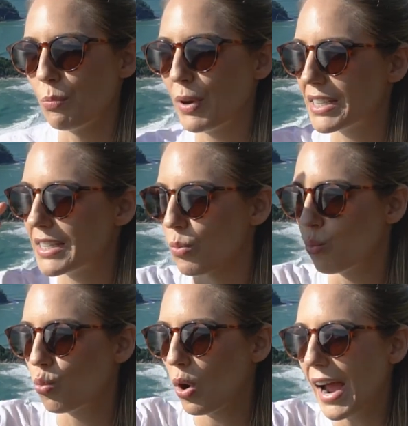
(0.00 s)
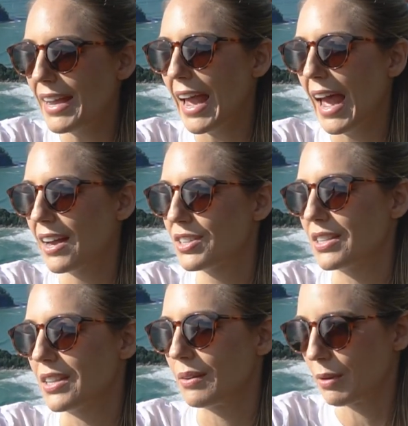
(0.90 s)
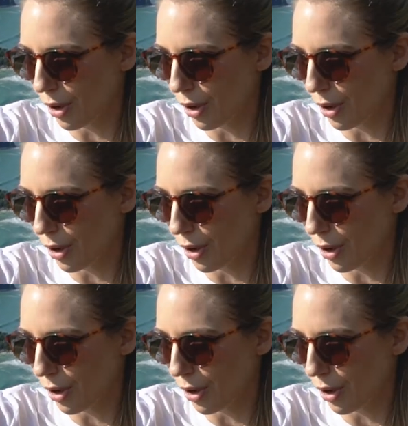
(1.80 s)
and we can see right out to the